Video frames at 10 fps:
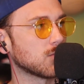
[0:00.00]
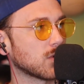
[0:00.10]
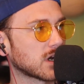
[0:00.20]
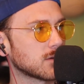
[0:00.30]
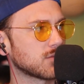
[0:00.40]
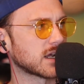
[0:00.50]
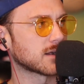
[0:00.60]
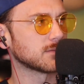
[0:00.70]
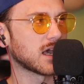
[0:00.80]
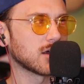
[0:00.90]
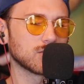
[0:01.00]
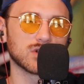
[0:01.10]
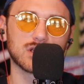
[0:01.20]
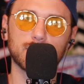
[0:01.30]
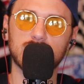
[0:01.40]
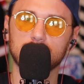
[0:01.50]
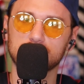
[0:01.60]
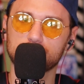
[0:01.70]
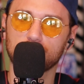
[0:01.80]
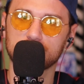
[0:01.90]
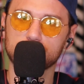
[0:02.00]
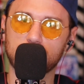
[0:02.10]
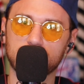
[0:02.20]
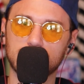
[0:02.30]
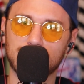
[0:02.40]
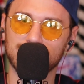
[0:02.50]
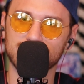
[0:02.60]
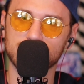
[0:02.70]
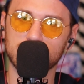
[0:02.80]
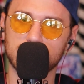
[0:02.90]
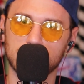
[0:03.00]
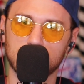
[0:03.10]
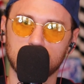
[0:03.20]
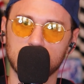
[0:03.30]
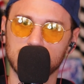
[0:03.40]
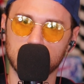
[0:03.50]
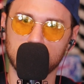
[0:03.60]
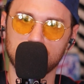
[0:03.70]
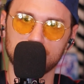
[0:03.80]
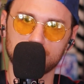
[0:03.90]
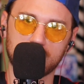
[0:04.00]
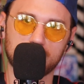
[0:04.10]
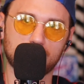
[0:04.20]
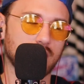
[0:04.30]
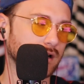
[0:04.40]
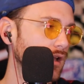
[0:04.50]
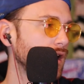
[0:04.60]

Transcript: We're going to break them down with the Peak Sports methodology trademark.